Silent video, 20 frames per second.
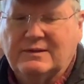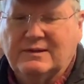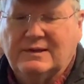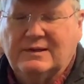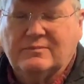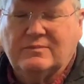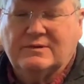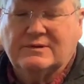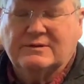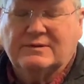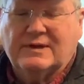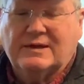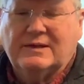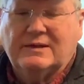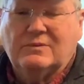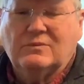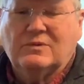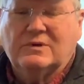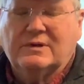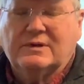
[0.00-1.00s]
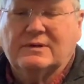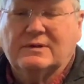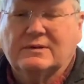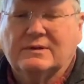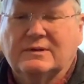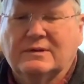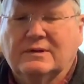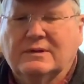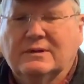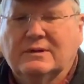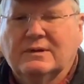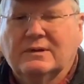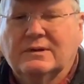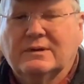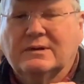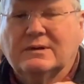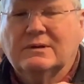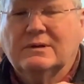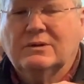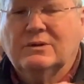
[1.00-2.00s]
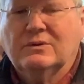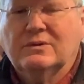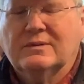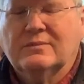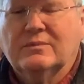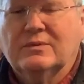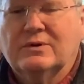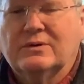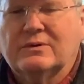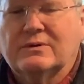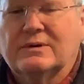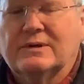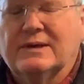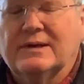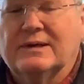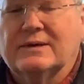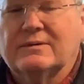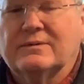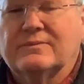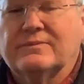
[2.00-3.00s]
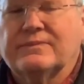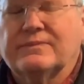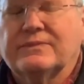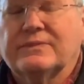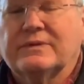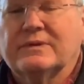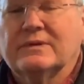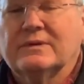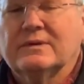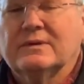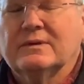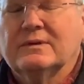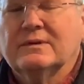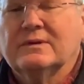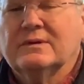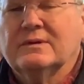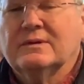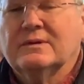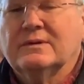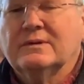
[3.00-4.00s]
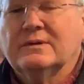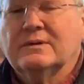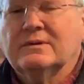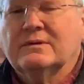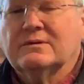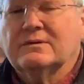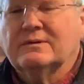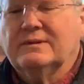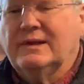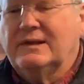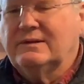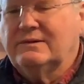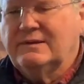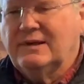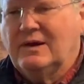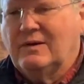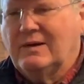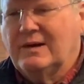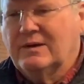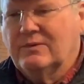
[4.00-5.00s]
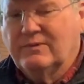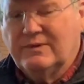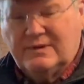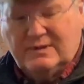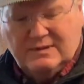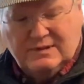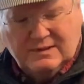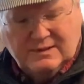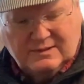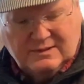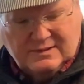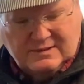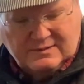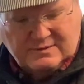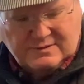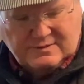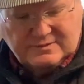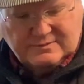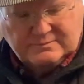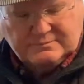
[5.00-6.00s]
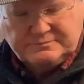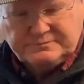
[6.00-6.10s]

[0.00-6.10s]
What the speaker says: tape because I didn't want to glue the motor down. So that's how I redid this.